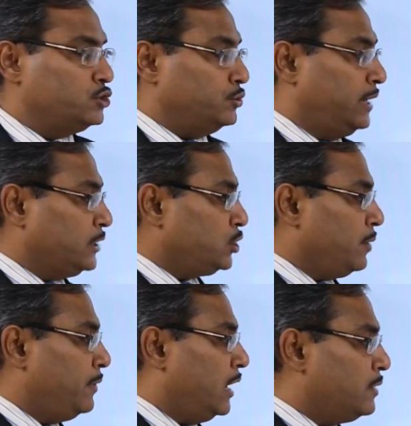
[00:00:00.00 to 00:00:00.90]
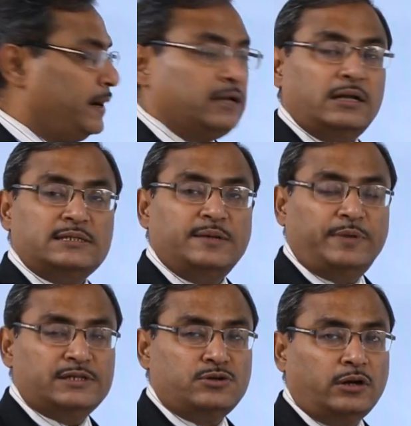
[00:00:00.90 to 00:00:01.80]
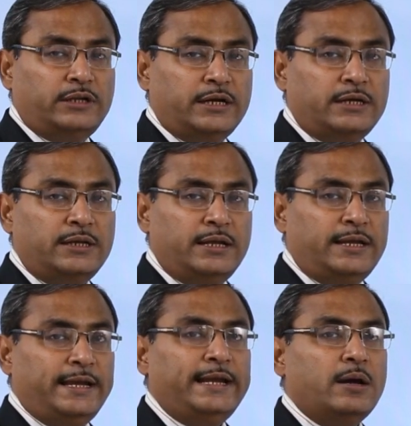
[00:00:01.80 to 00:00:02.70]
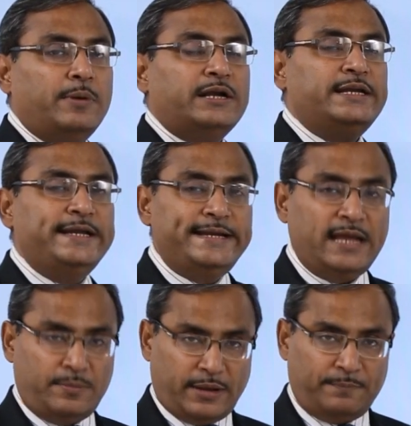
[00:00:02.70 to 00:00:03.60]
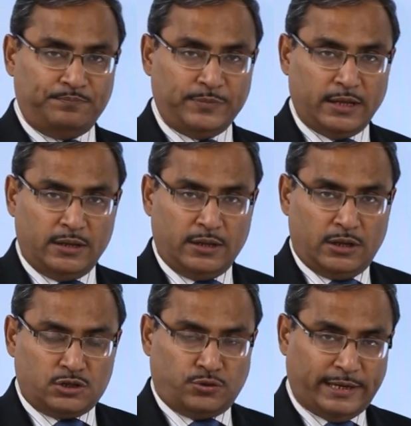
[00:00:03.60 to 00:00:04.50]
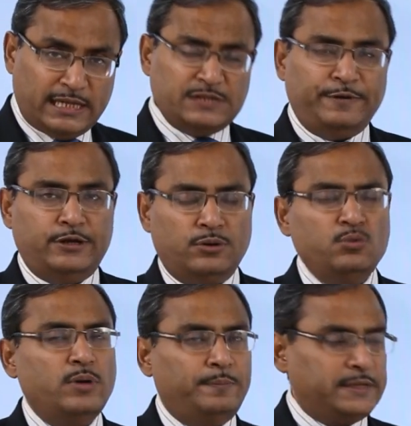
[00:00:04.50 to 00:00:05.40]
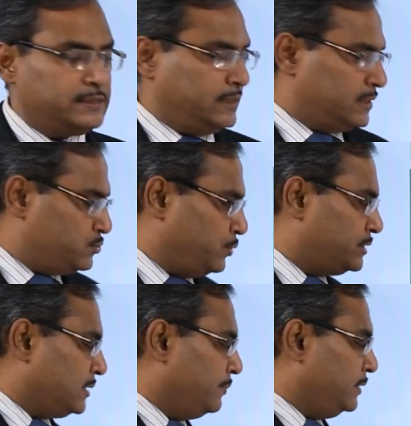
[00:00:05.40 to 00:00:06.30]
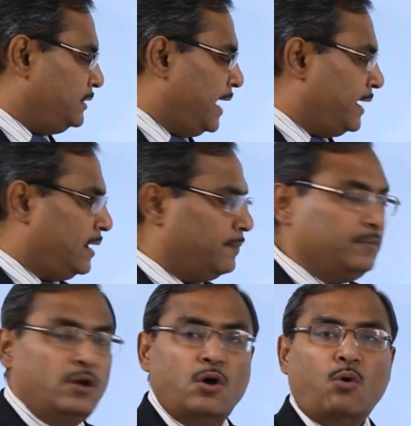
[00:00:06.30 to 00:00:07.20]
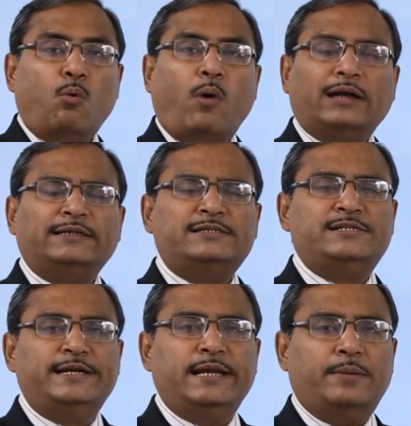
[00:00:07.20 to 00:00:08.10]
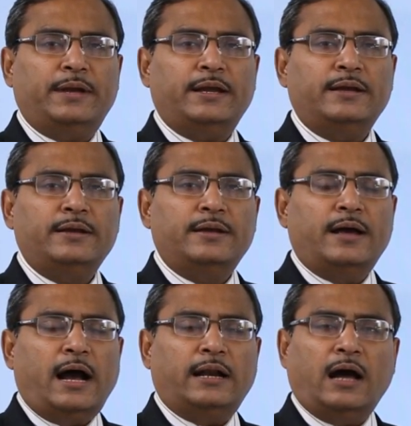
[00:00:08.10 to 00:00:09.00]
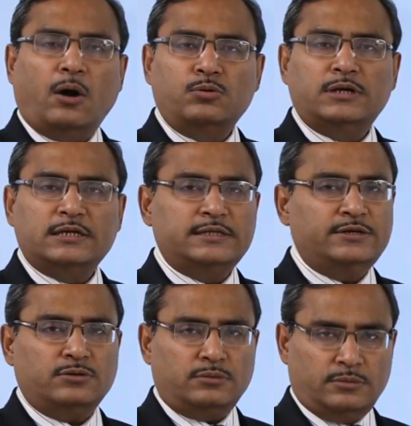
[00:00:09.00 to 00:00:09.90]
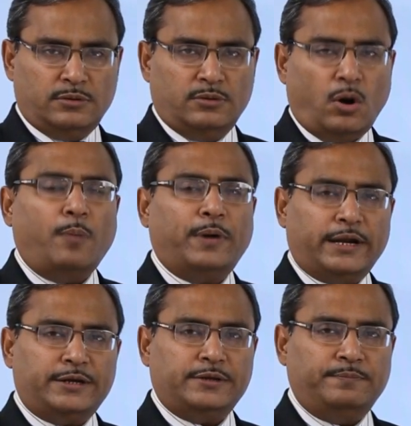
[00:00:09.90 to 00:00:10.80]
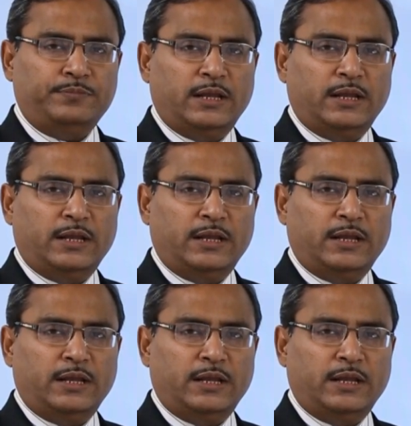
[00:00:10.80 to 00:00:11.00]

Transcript: So that sort of guard band concept is not there in our TDMA. So in this video, we have discussed with some diagram what is TDMA and how does it operate.